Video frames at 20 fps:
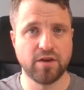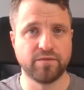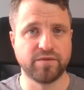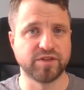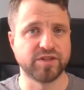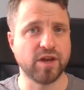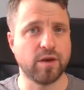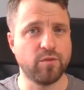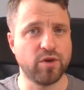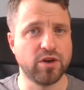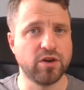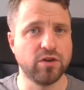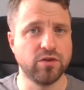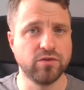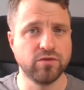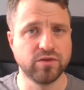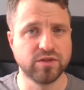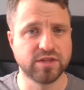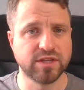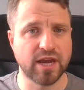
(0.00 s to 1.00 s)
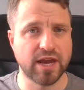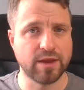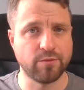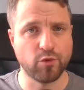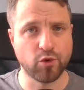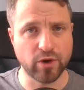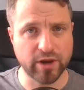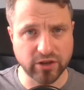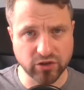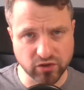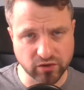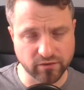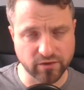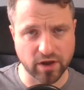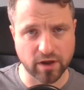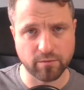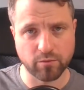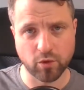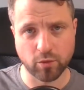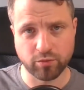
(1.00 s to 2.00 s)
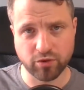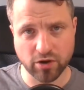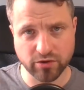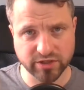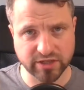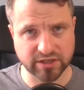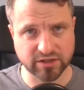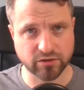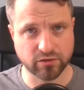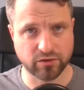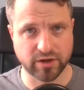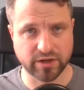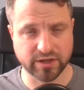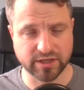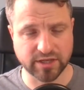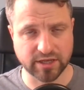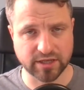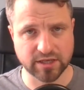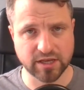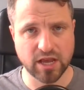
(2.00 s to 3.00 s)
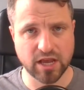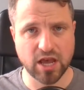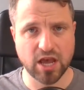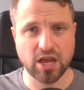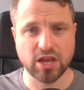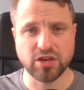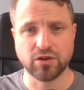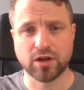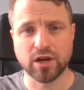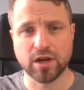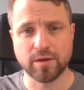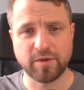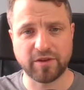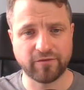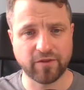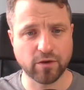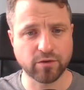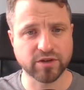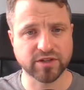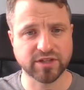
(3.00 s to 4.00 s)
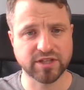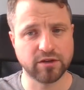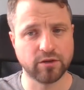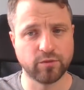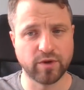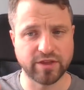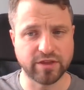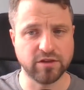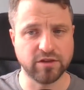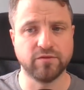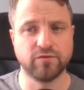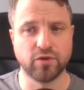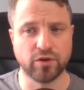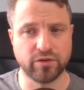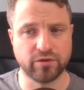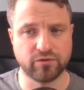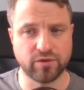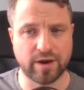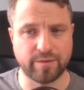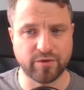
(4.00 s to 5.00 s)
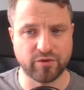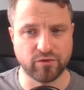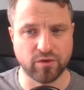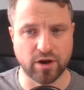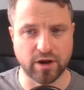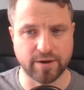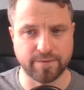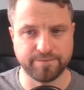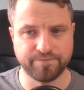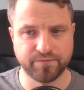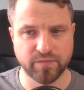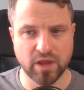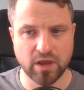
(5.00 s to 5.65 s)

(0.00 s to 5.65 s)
For someone who's, say, more introvert, more process oriented, you're going to be focusing on whether you've got the grammar right.